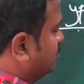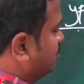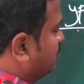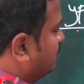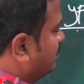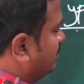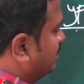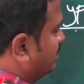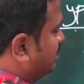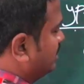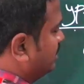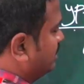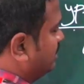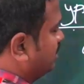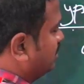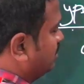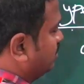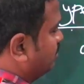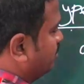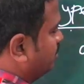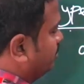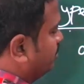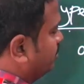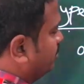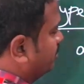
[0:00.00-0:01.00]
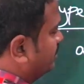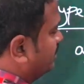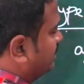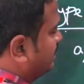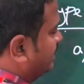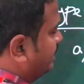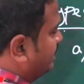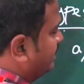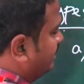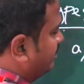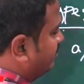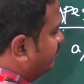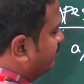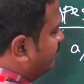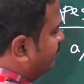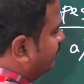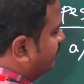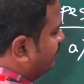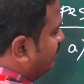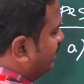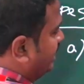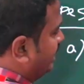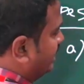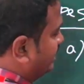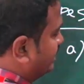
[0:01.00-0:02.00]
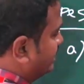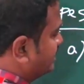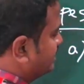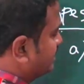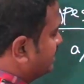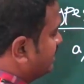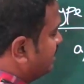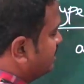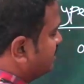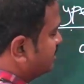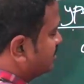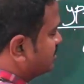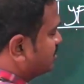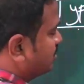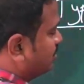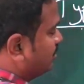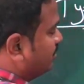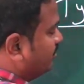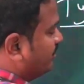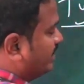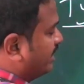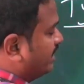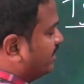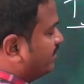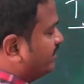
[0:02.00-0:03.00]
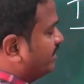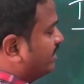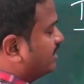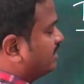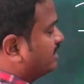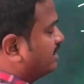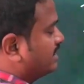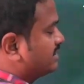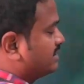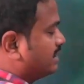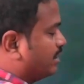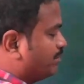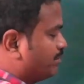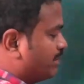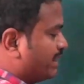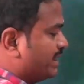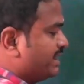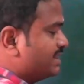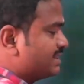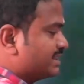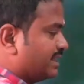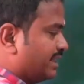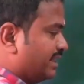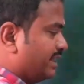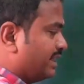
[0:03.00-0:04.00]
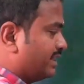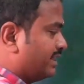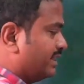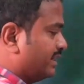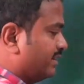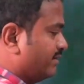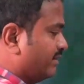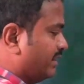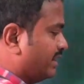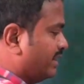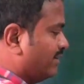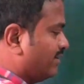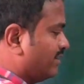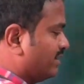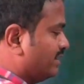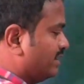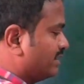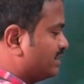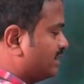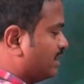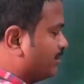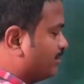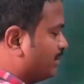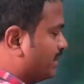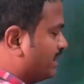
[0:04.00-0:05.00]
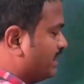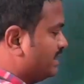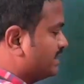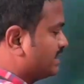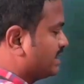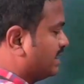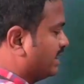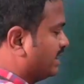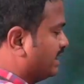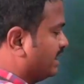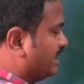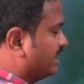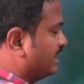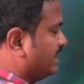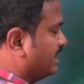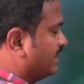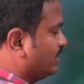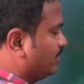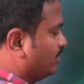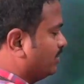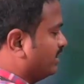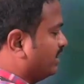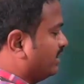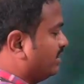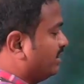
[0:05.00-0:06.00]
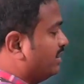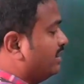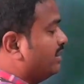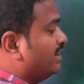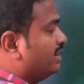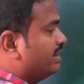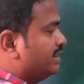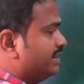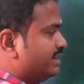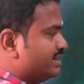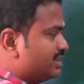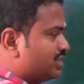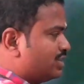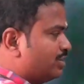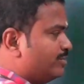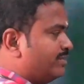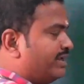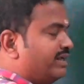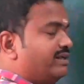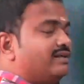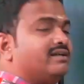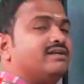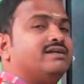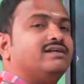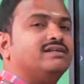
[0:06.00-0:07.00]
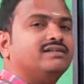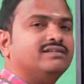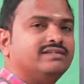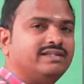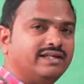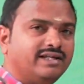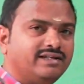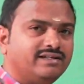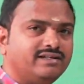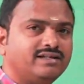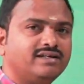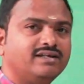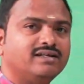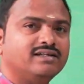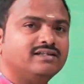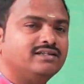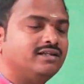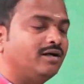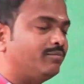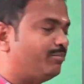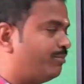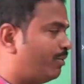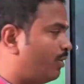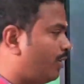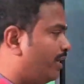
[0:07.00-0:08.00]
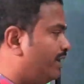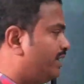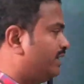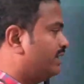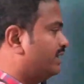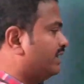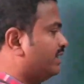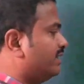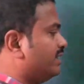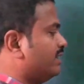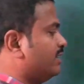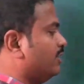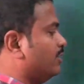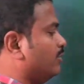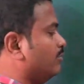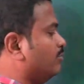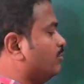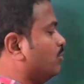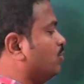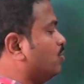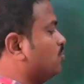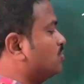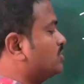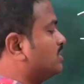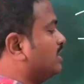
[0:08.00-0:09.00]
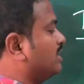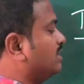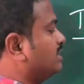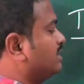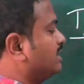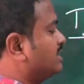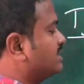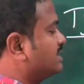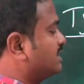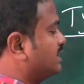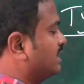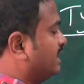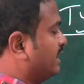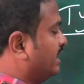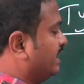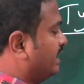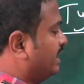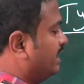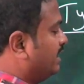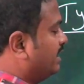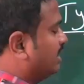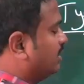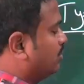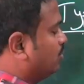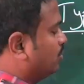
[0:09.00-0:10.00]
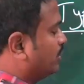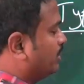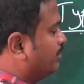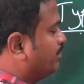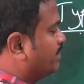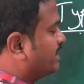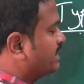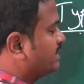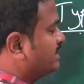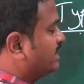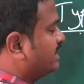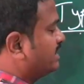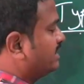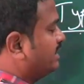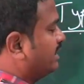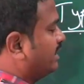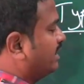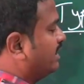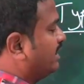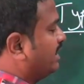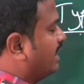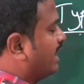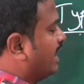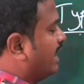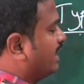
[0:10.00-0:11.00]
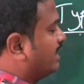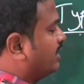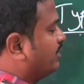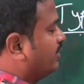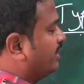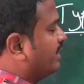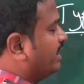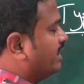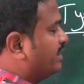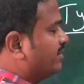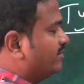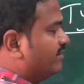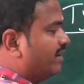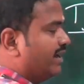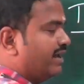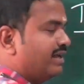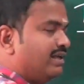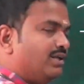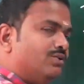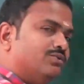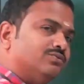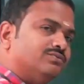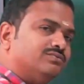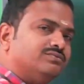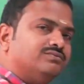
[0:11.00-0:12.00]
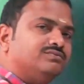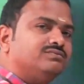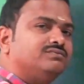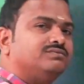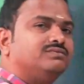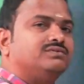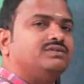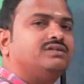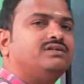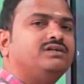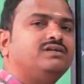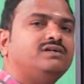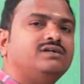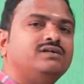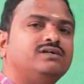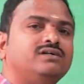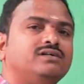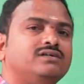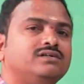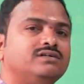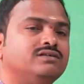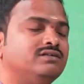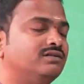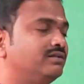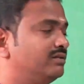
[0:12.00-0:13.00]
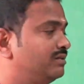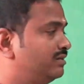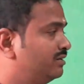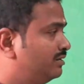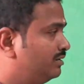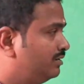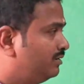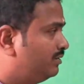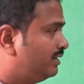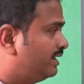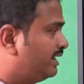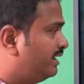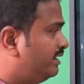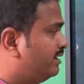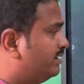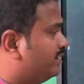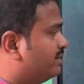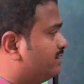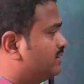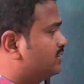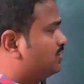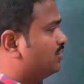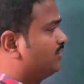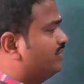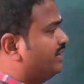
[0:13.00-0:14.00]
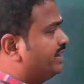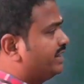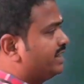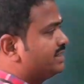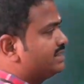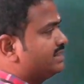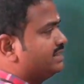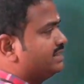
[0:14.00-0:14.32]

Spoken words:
1, 2, 3, 4 like this. So whenever the supply is connected to the instrument, then the pointer moves on the scale to represent the accurate value. Okay, so whereas